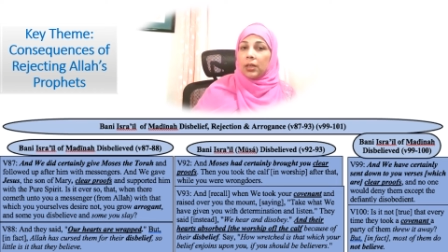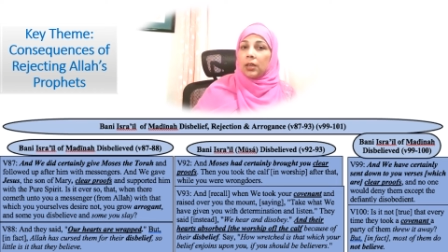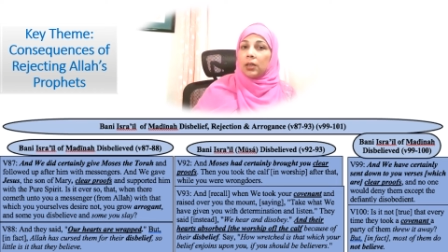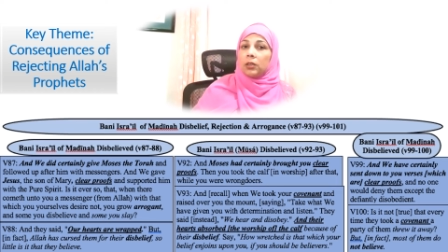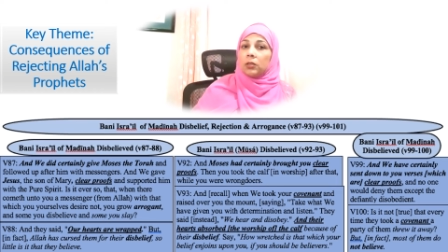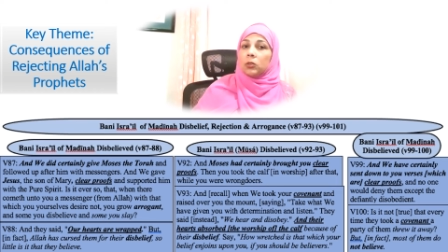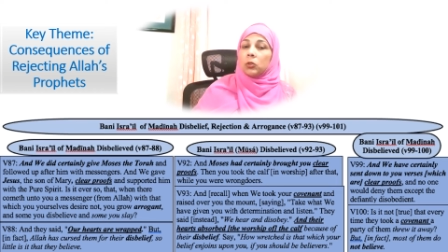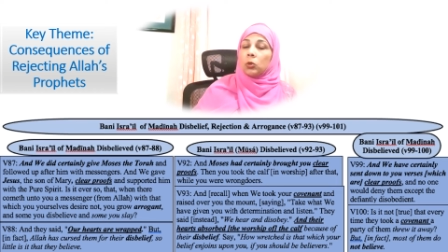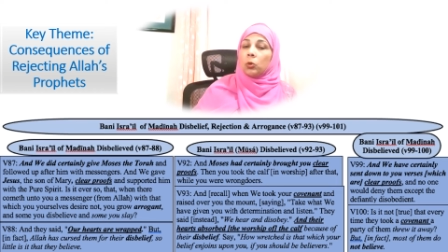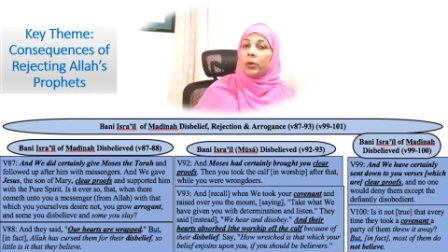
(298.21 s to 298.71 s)

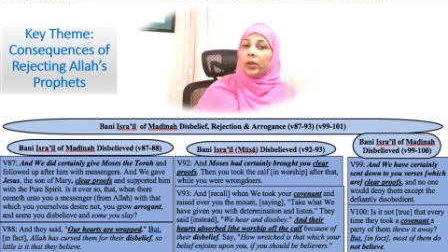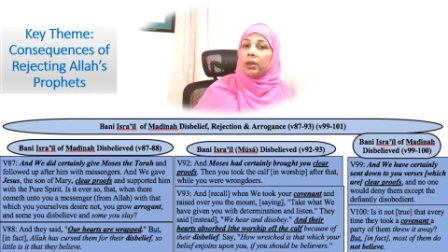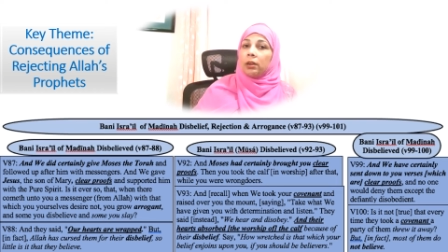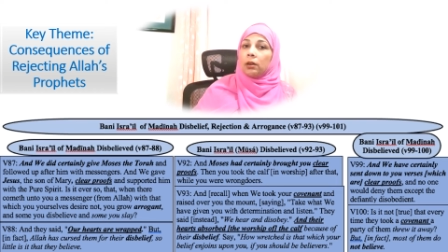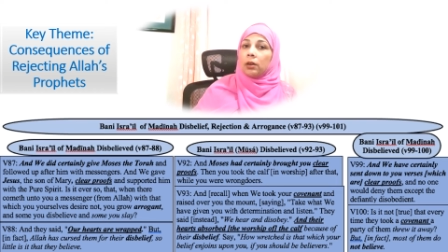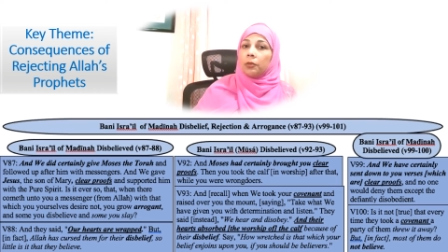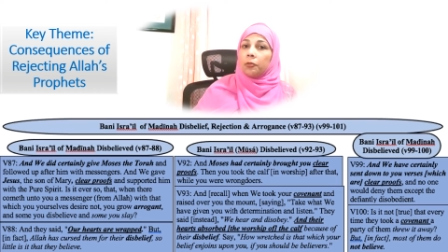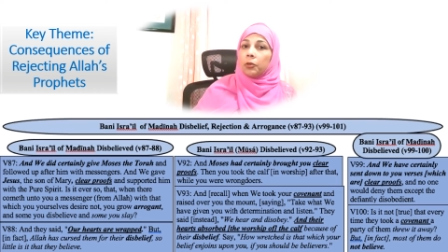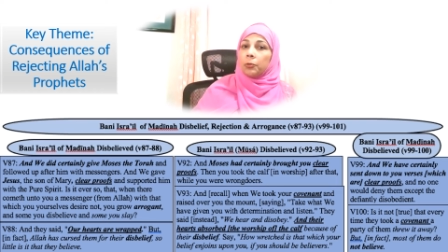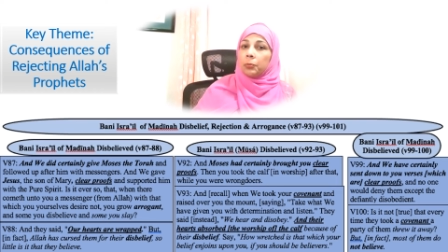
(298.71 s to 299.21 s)
So we
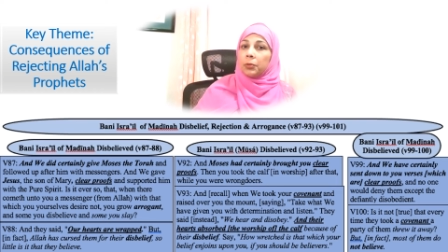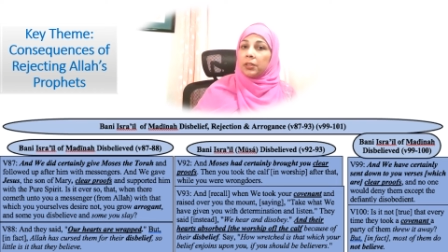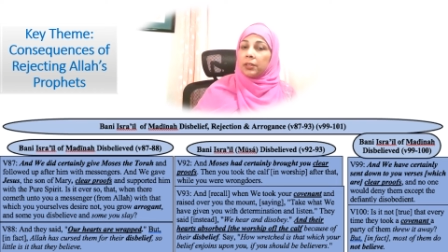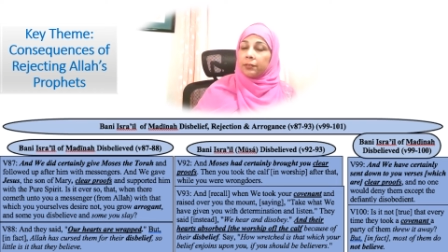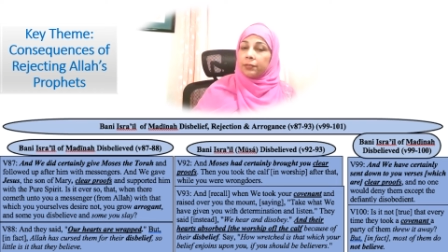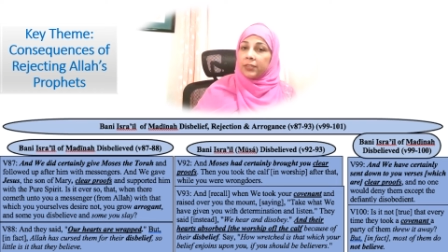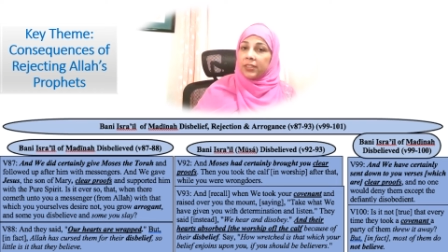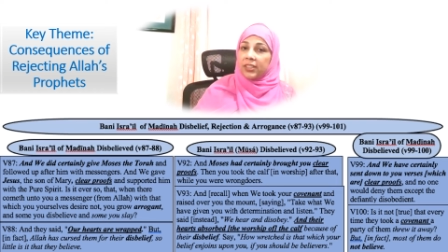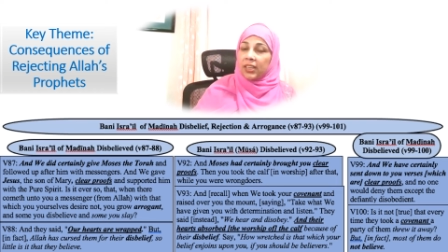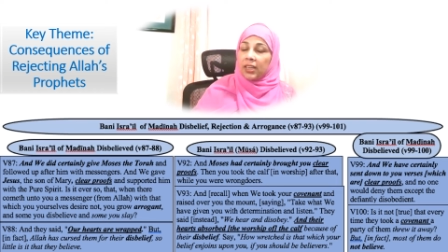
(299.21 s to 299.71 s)
learn from
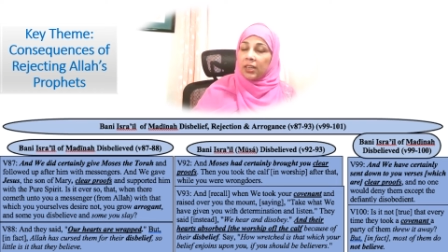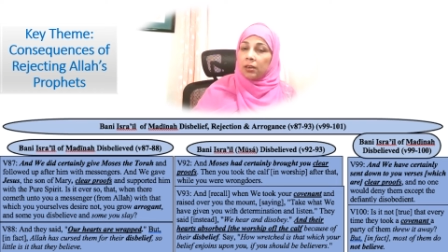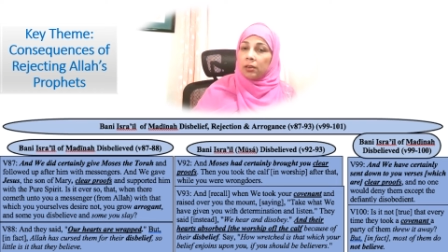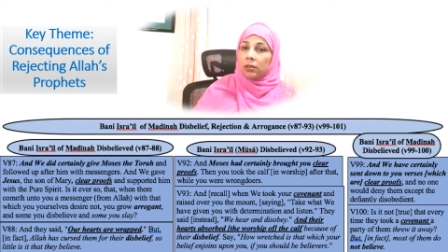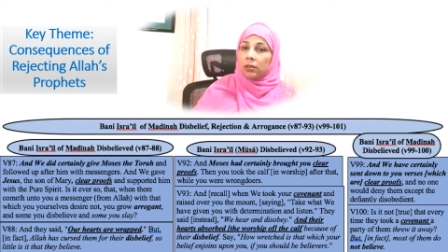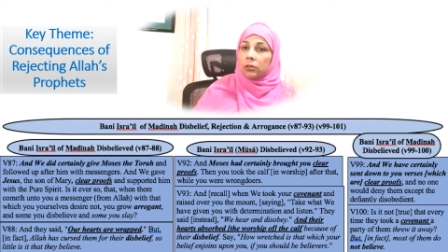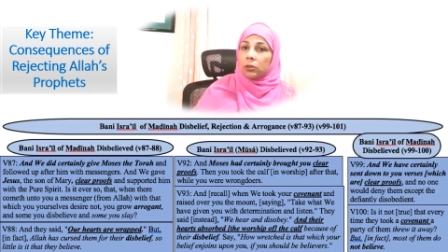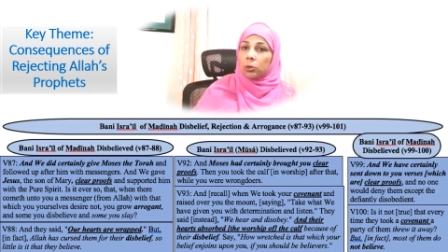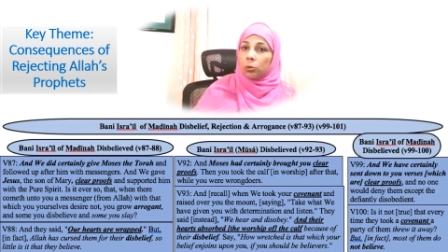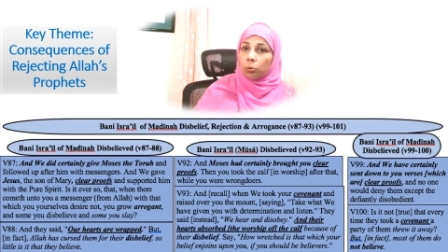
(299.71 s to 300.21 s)
tafsir
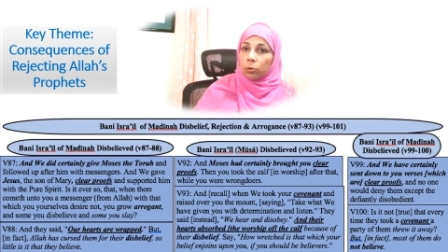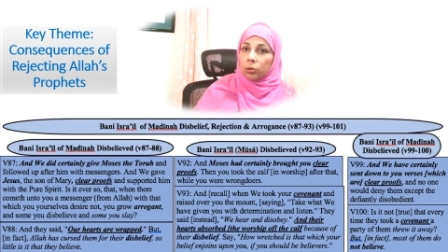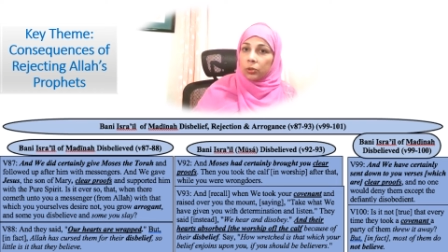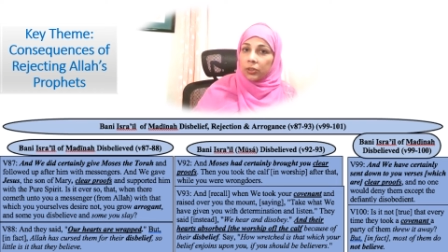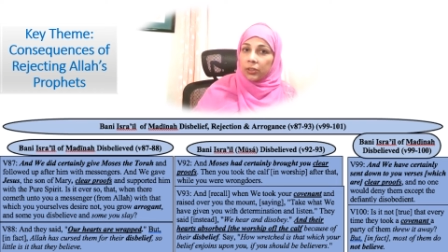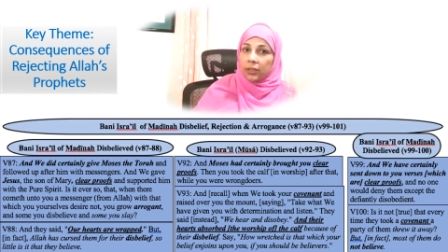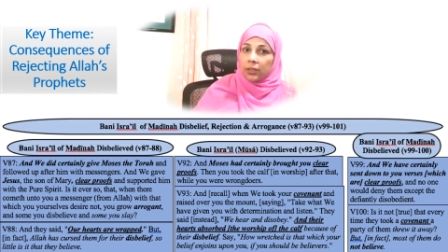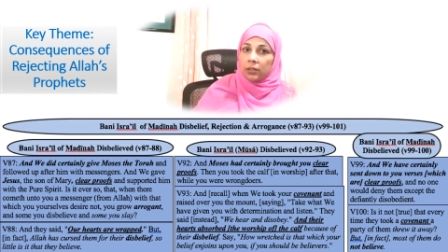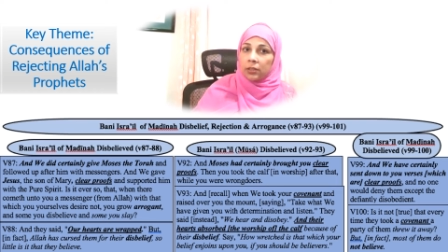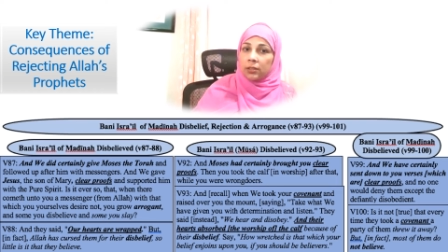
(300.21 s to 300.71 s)

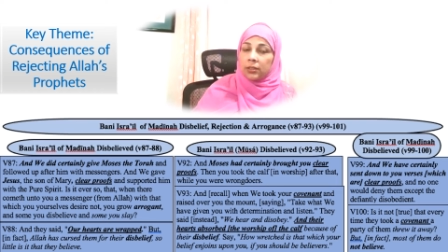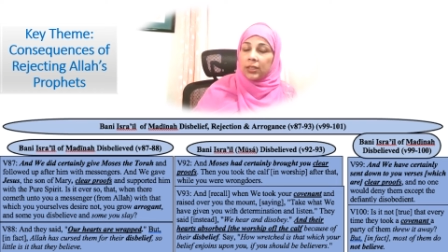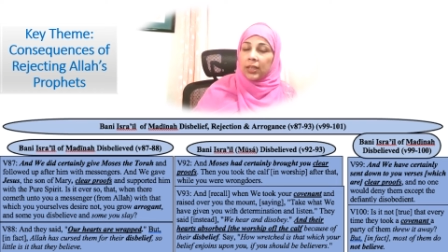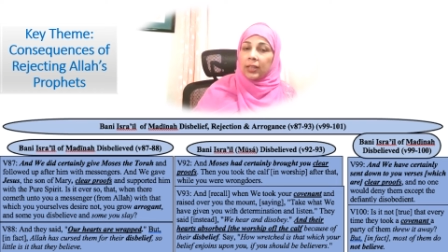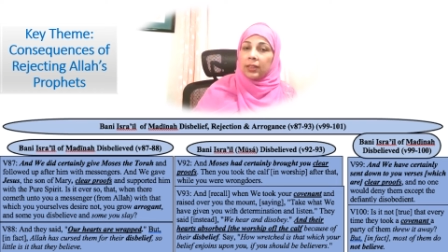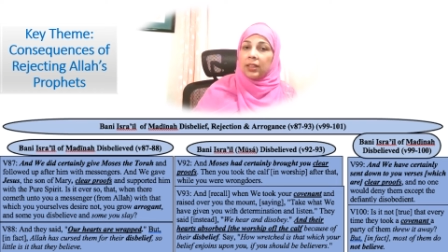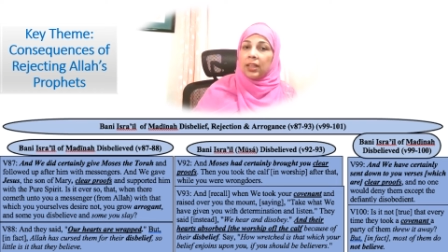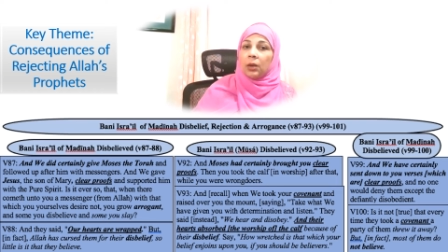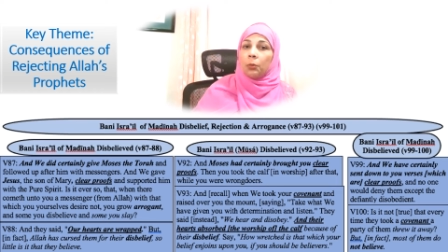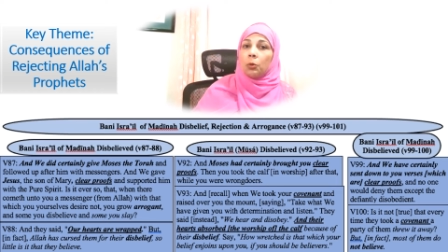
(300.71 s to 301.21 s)
sources that
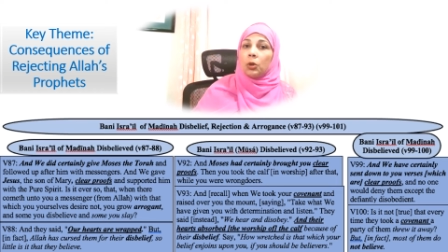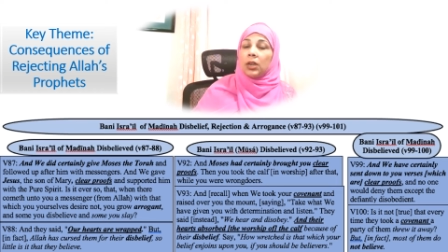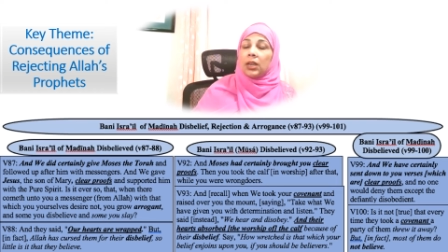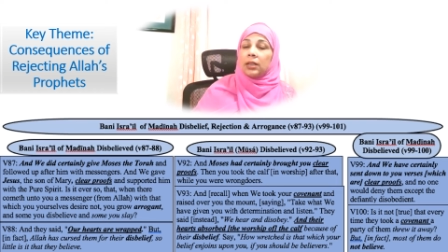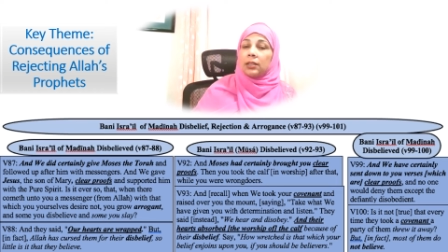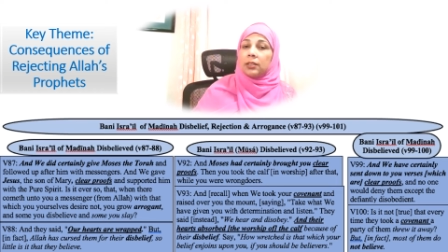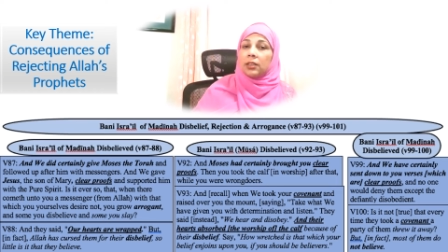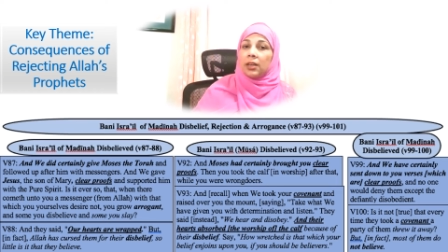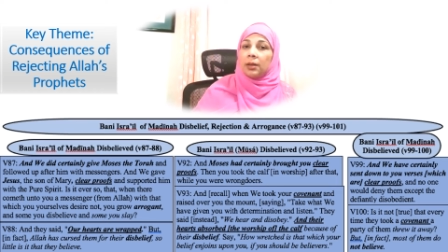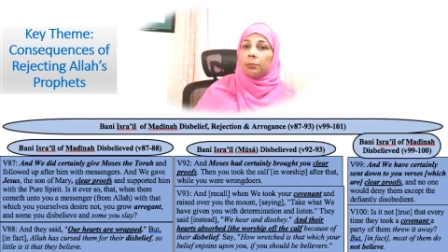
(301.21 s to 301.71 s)
they would
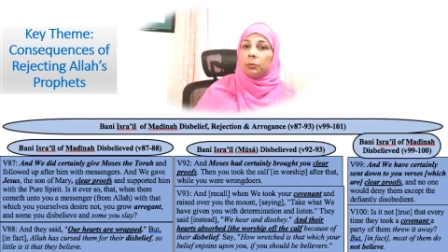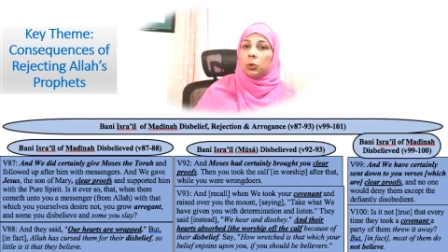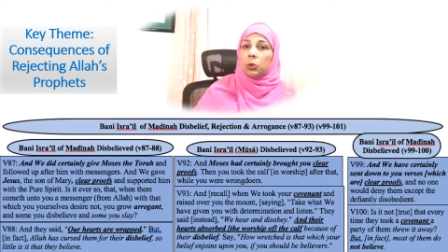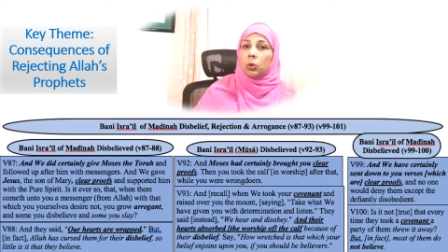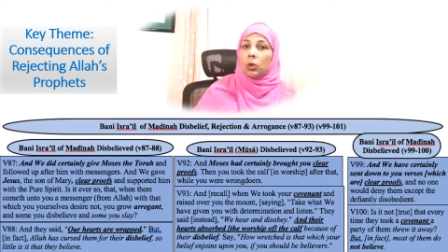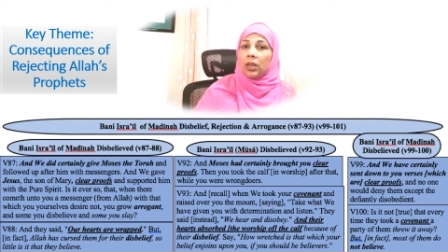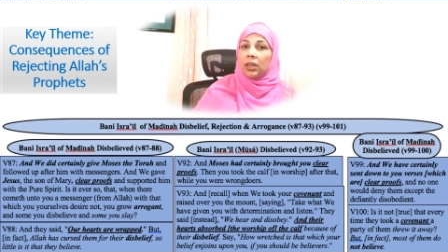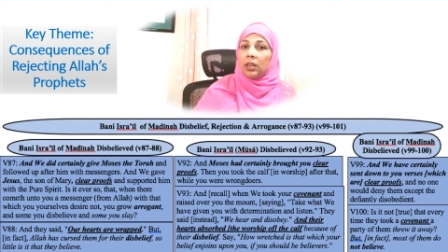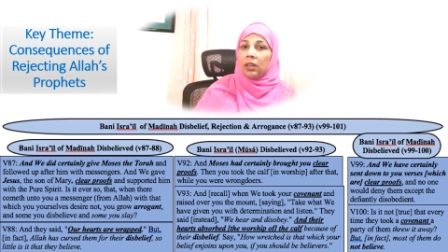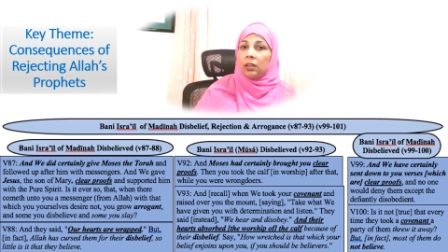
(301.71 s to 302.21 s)
attempt to
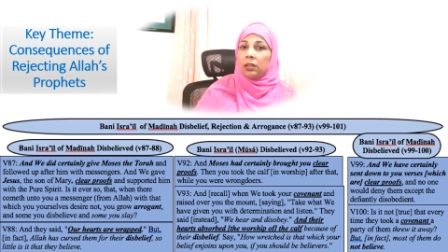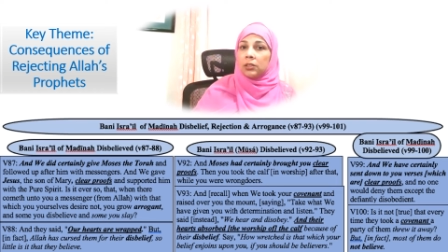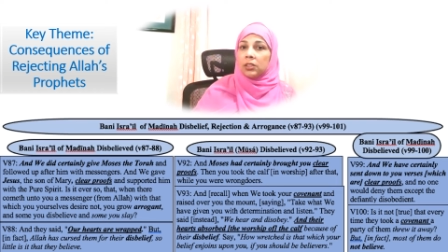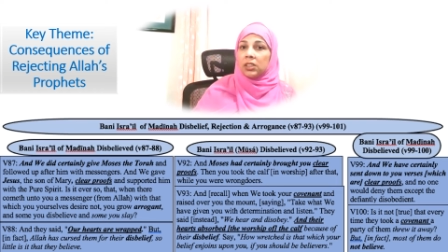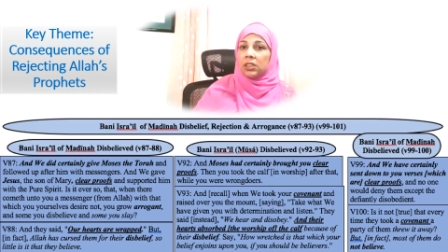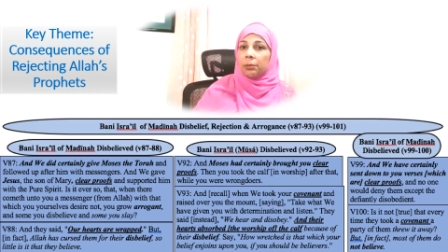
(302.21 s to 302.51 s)
kill some